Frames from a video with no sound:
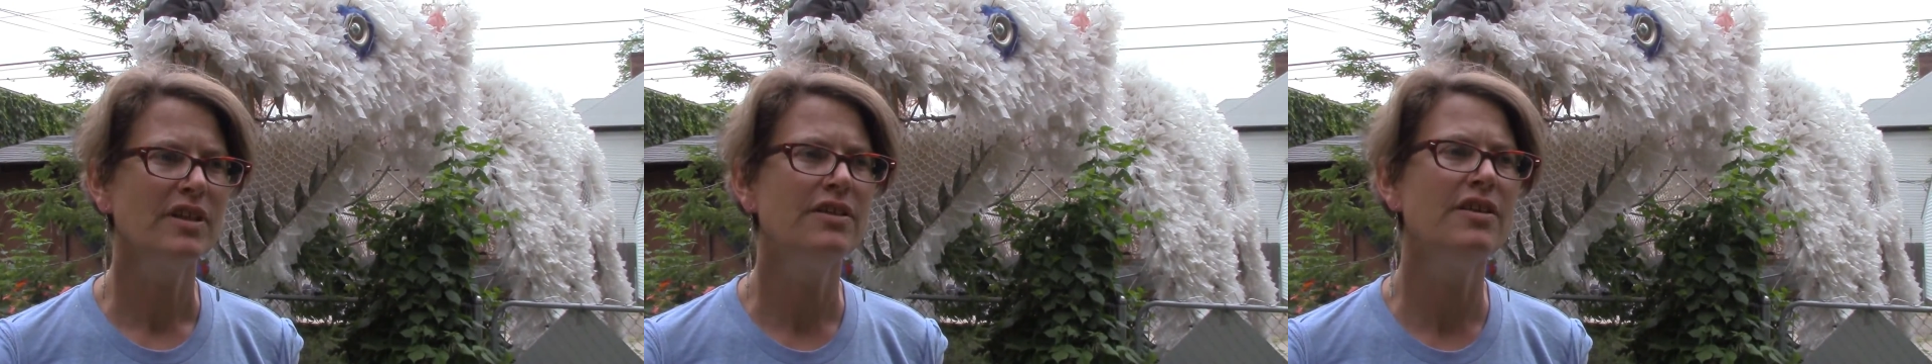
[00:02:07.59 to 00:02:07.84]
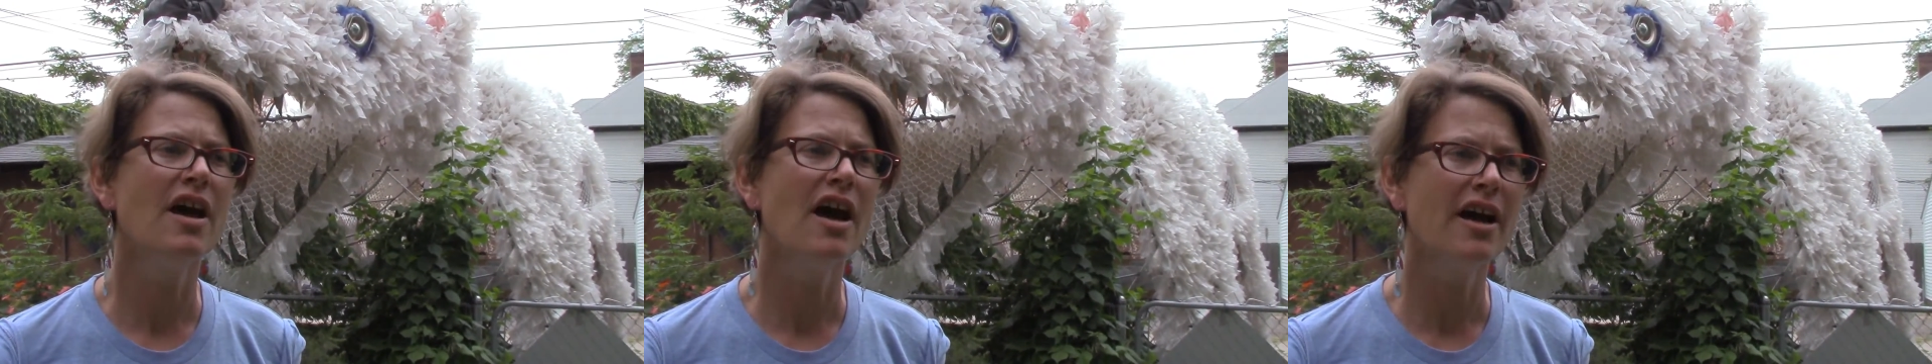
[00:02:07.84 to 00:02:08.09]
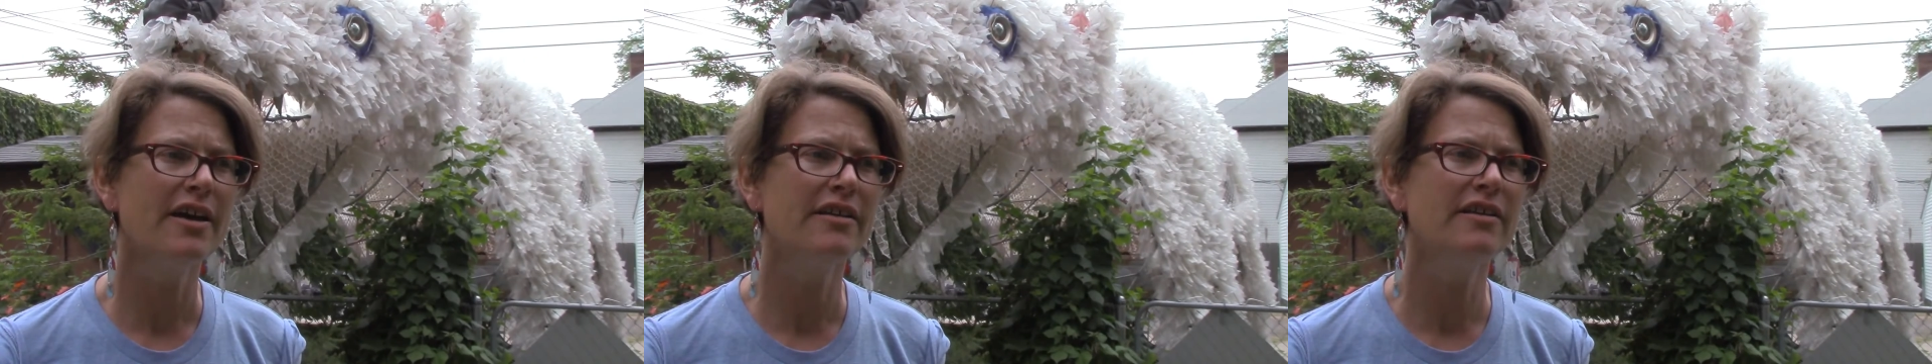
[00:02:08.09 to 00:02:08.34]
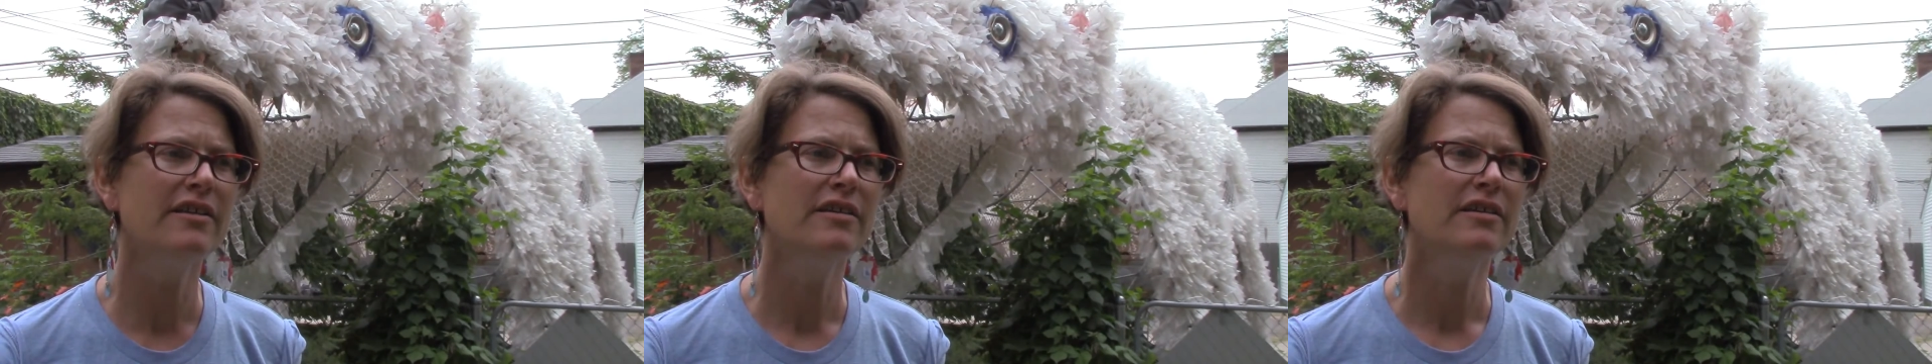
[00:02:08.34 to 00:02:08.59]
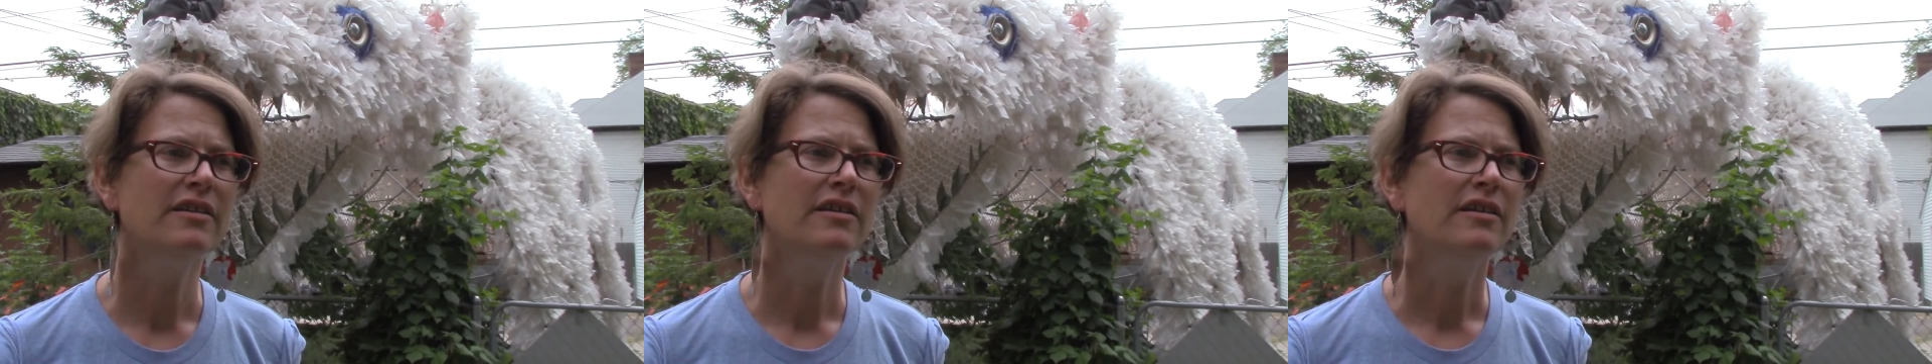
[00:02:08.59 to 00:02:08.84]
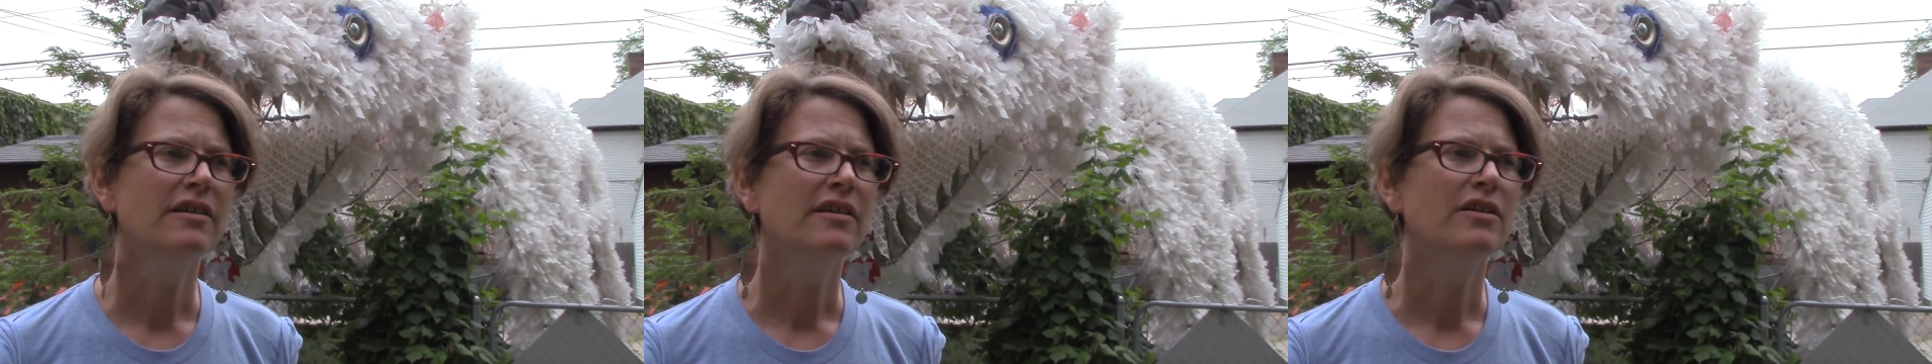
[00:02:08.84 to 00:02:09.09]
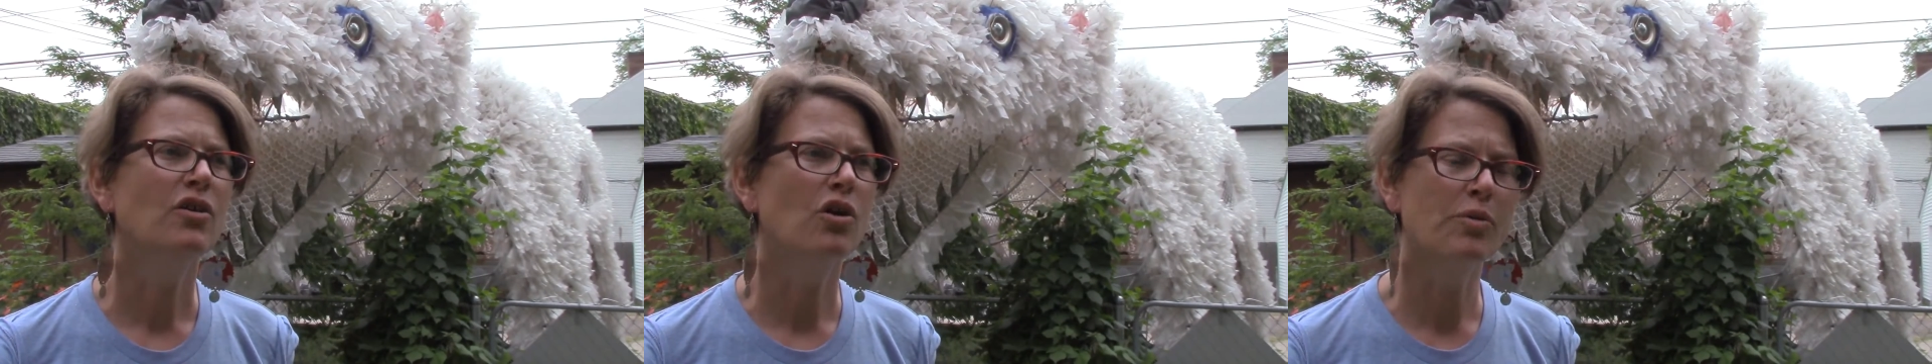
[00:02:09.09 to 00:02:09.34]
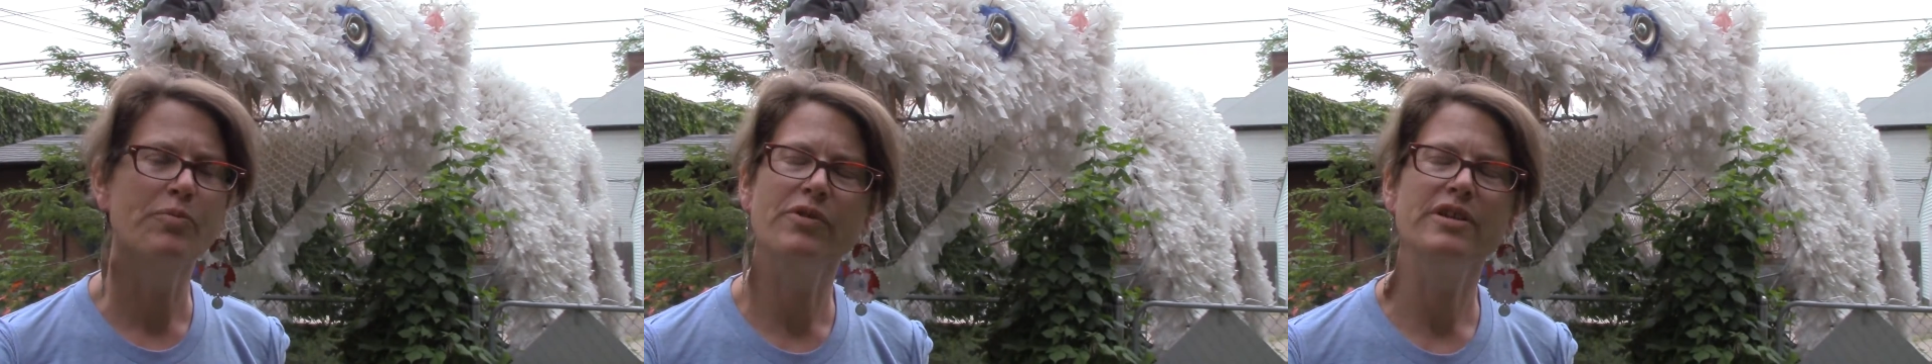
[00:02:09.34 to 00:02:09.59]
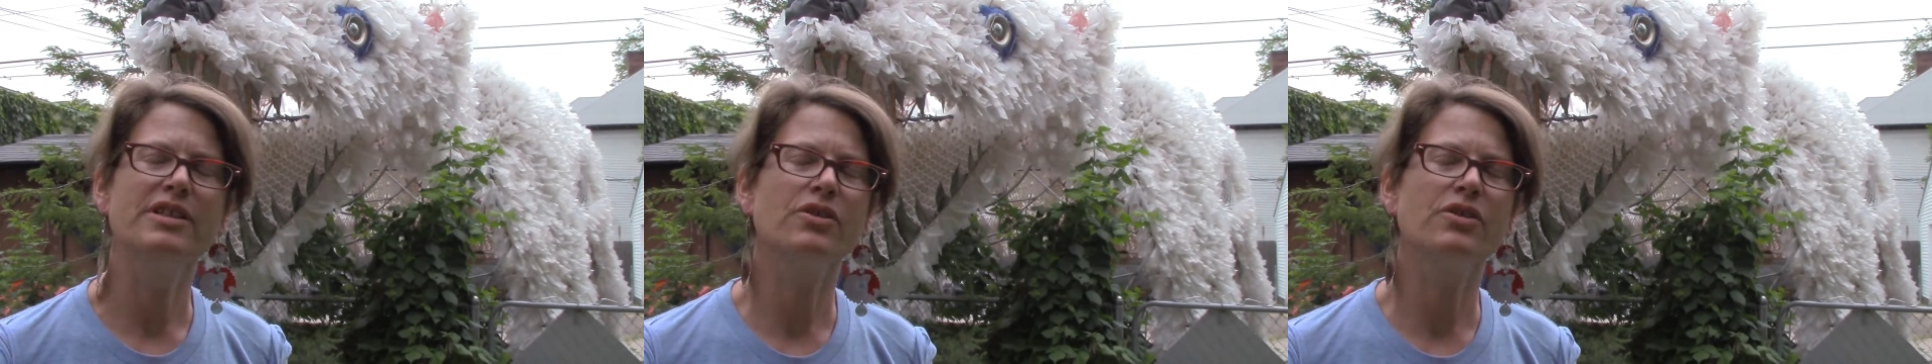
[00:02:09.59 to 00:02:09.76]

non-corporate